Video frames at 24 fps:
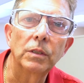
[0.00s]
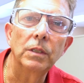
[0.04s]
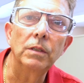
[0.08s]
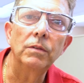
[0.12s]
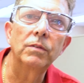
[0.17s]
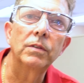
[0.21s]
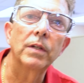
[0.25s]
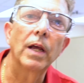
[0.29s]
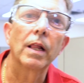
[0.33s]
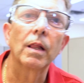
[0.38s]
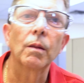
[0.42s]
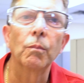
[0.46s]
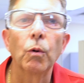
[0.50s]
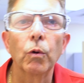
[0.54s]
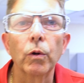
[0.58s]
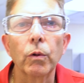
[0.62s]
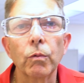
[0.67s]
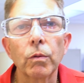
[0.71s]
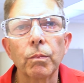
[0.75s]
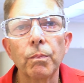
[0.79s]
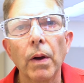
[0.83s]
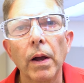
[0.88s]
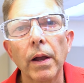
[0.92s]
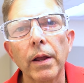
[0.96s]
Steve
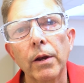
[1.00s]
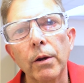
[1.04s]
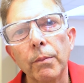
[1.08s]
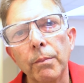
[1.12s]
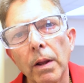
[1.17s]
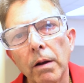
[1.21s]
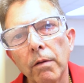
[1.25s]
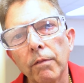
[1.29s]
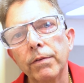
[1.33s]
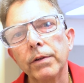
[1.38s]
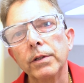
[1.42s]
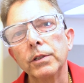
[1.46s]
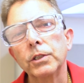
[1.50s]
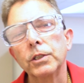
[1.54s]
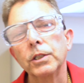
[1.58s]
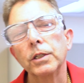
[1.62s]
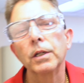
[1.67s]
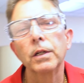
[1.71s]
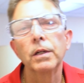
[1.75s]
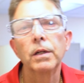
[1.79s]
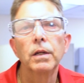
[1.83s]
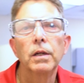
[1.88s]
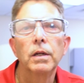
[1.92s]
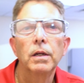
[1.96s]
Salamone with Pioneer Metal
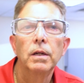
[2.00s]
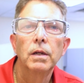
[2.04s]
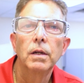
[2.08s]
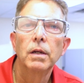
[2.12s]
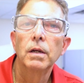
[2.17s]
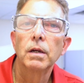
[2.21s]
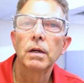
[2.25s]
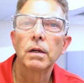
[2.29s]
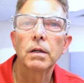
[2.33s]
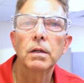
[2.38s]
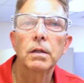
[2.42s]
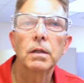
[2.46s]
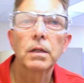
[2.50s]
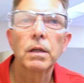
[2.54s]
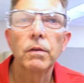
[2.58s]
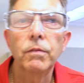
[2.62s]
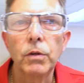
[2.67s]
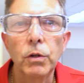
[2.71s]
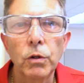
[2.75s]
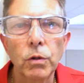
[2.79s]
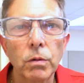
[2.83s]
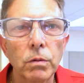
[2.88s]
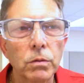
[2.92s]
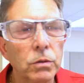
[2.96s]
Finishing,
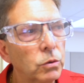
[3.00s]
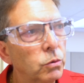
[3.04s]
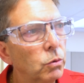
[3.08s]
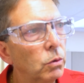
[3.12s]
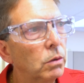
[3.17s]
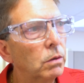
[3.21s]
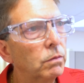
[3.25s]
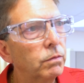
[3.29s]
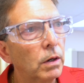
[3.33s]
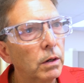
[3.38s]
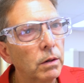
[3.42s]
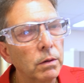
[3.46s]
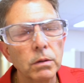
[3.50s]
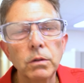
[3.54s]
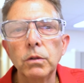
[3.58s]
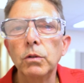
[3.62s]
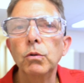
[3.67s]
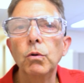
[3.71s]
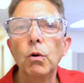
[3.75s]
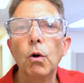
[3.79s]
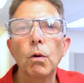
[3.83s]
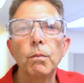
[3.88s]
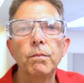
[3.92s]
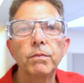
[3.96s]
giving you a tour of our
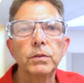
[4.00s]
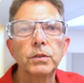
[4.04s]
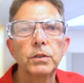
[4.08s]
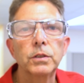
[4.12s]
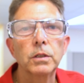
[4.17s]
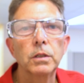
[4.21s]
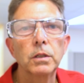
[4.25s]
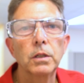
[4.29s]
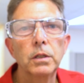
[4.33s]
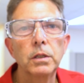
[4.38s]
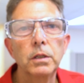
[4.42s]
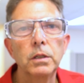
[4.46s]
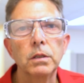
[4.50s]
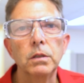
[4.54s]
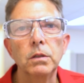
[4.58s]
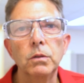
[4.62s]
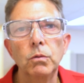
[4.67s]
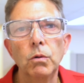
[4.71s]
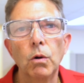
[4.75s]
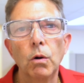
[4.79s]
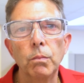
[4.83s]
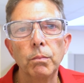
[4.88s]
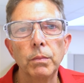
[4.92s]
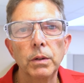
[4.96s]
New Hope facility in
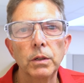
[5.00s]
New Hope,